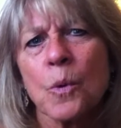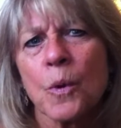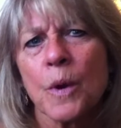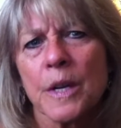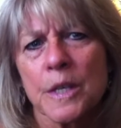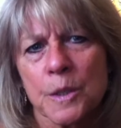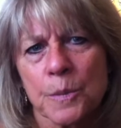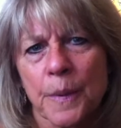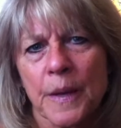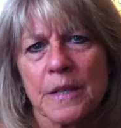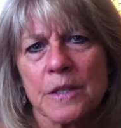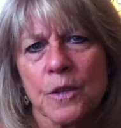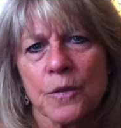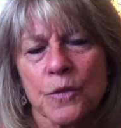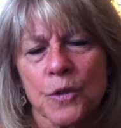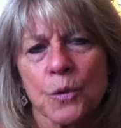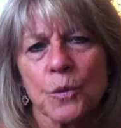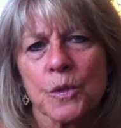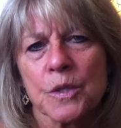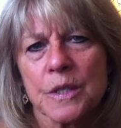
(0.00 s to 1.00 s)
more expansive
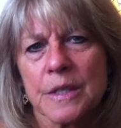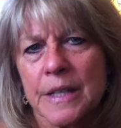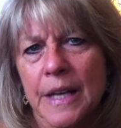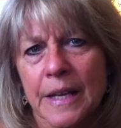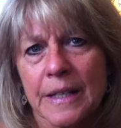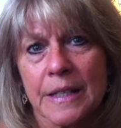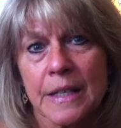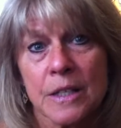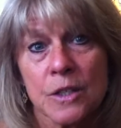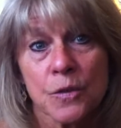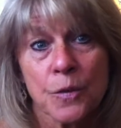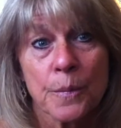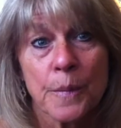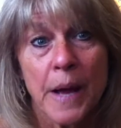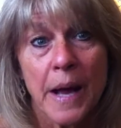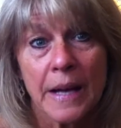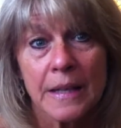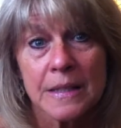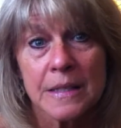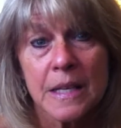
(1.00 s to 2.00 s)
tools and techniques from
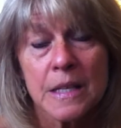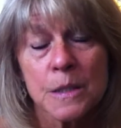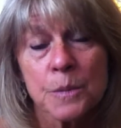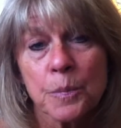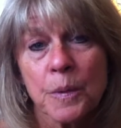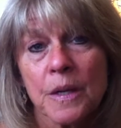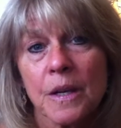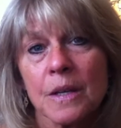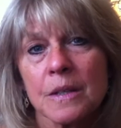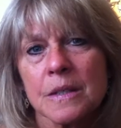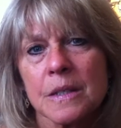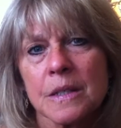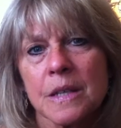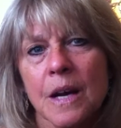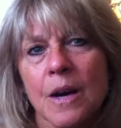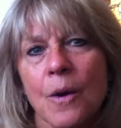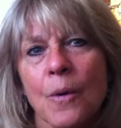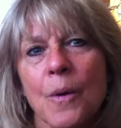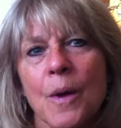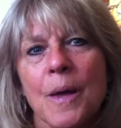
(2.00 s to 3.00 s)
Access, but
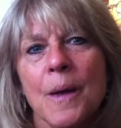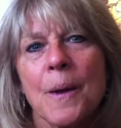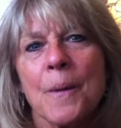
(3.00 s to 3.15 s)
also